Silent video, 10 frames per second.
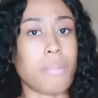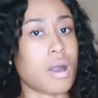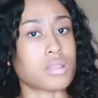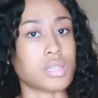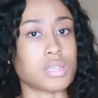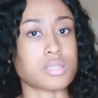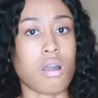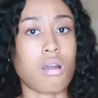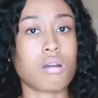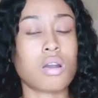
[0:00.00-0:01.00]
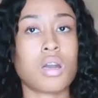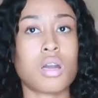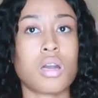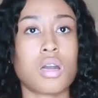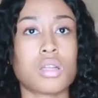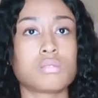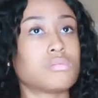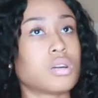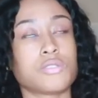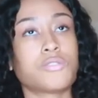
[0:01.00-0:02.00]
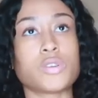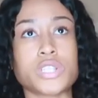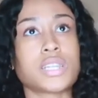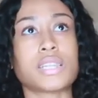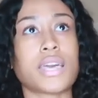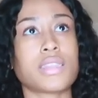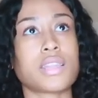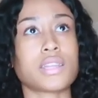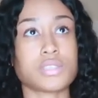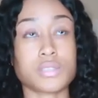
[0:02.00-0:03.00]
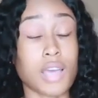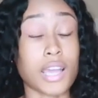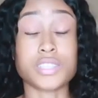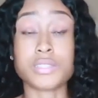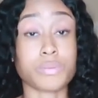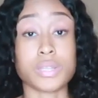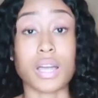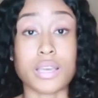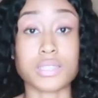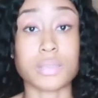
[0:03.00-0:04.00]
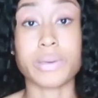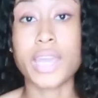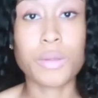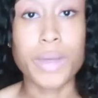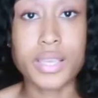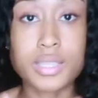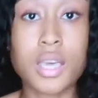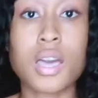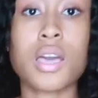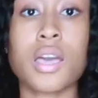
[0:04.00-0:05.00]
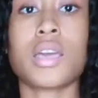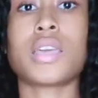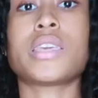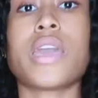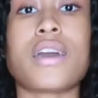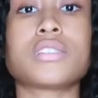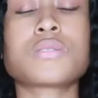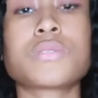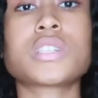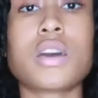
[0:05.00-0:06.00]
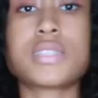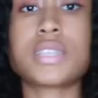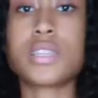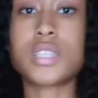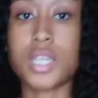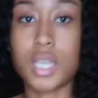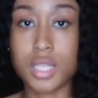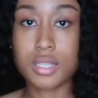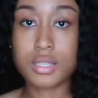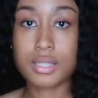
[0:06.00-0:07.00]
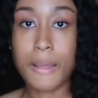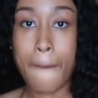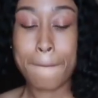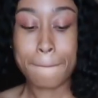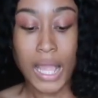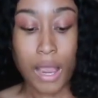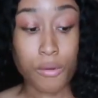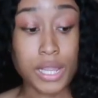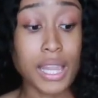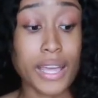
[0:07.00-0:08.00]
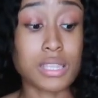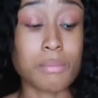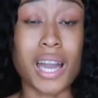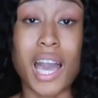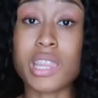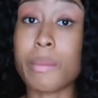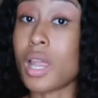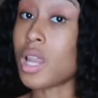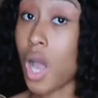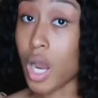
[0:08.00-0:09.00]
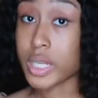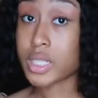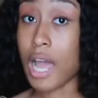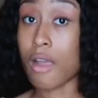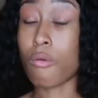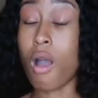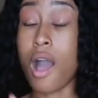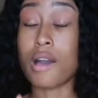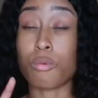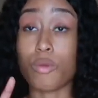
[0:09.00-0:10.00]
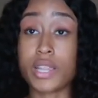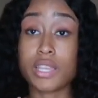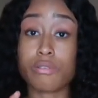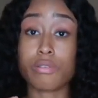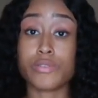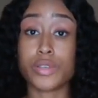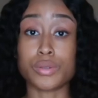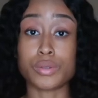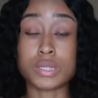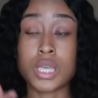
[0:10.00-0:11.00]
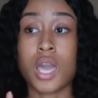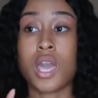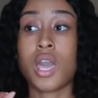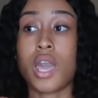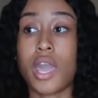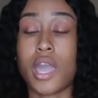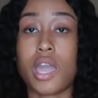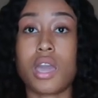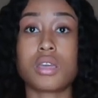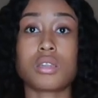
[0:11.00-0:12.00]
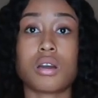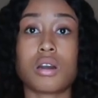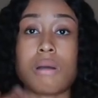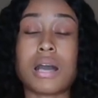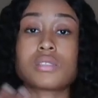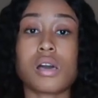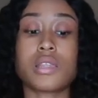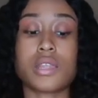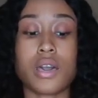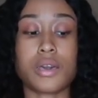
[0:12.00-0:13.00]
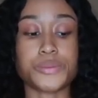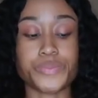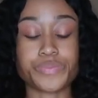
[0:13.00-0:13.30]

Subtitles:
bought in this haul, unfortunately, that I just realized it. But anyways, yeah, just wanted y'all to see the jeans. I really like them. I got them in a large. I read the reviews, and I saw that